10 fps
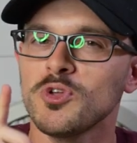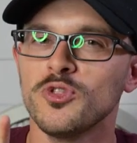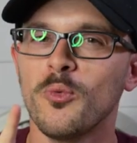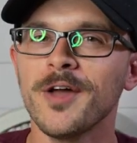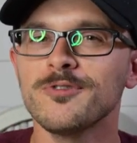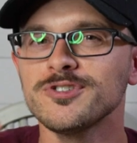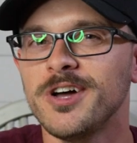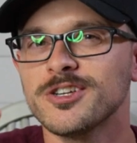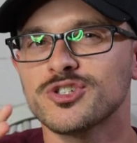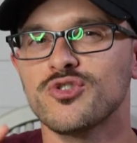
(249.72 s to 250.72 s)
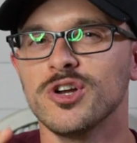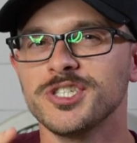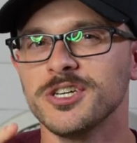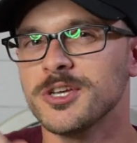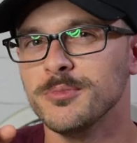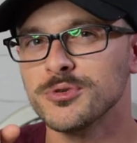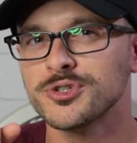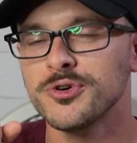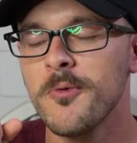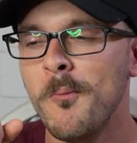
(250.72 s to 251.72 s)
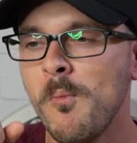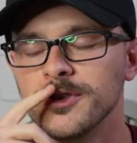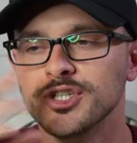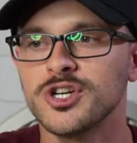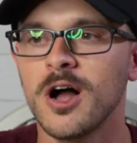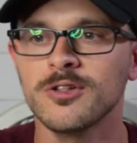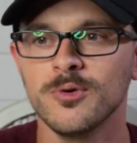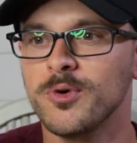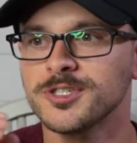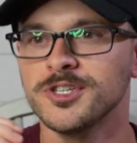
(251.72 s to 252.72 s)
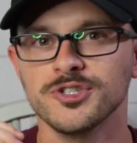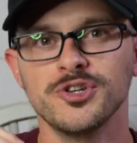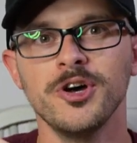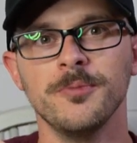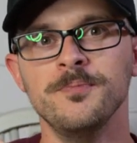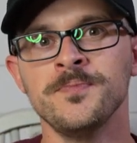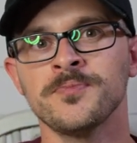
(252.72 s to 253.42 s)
The wafer's not as crunchy as I'm used to. The chocolate wasn't as good.